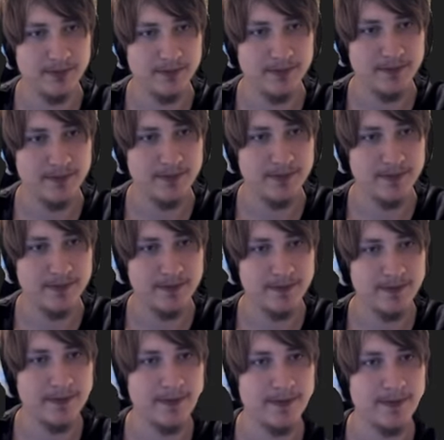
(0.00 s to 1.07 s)

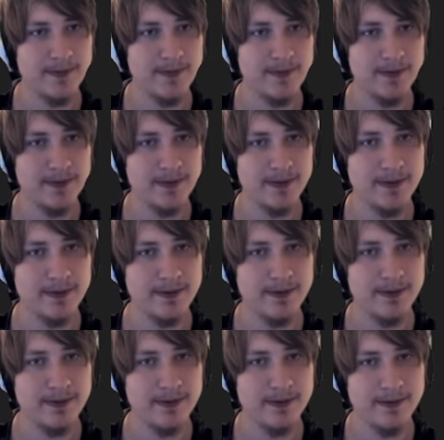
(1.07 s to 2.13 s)

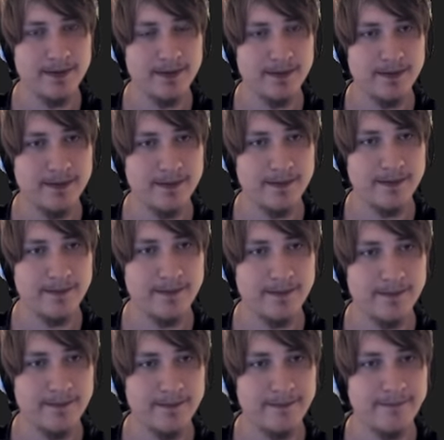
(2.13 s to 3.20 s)

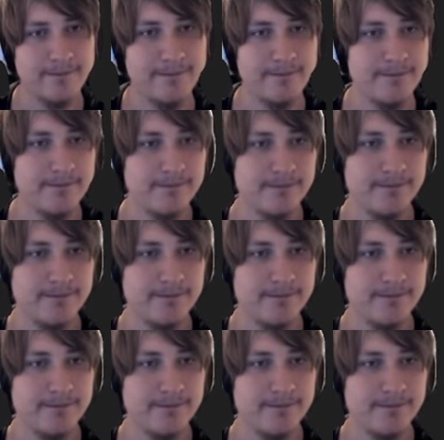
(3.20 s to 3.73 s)
Nothing is said.